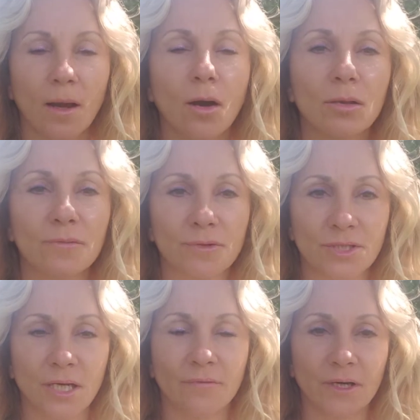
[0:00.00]
all of
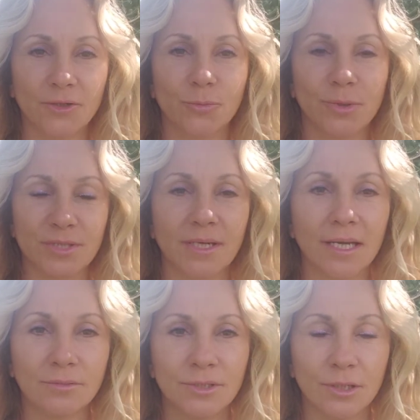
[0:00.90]
herself 100%
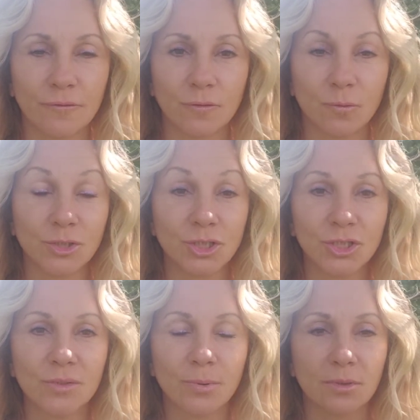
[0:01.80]
out there for what
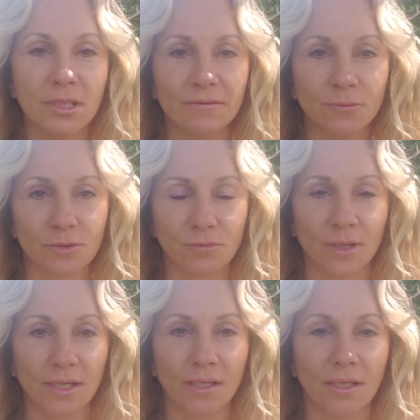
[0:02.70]
she believed was
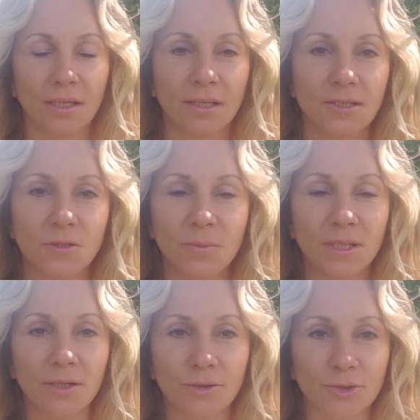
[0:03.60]
right,
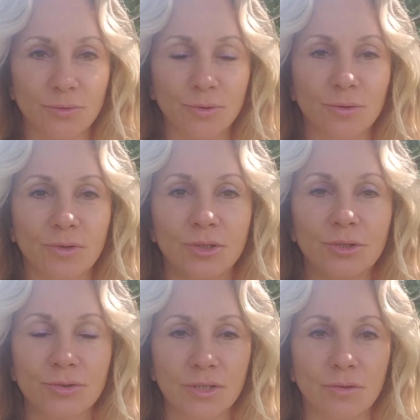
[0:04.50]
speaking her truth and
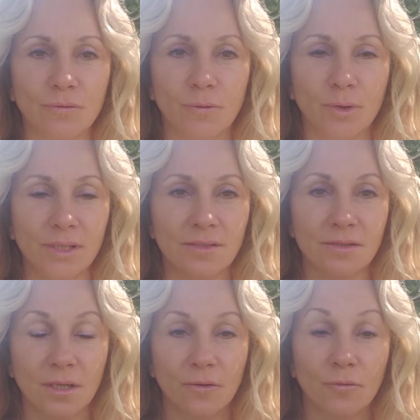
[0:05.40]
using her
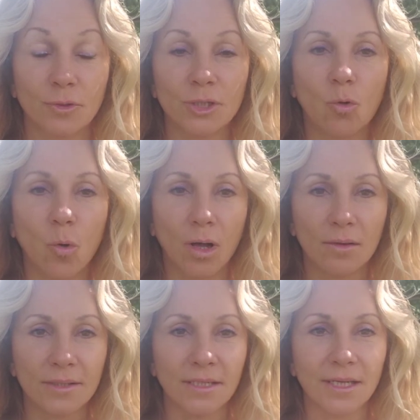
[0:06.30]
voice for
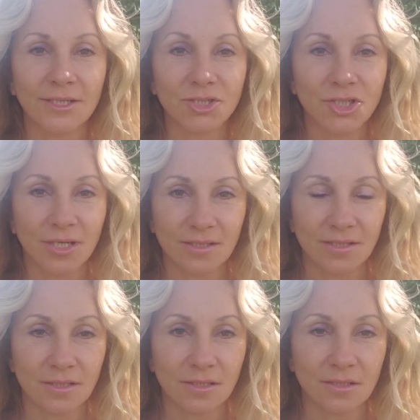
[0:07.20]
equality and
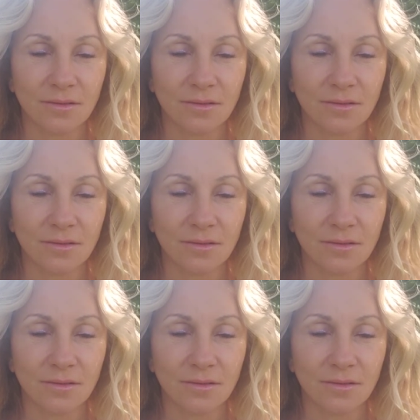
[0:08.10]
justice.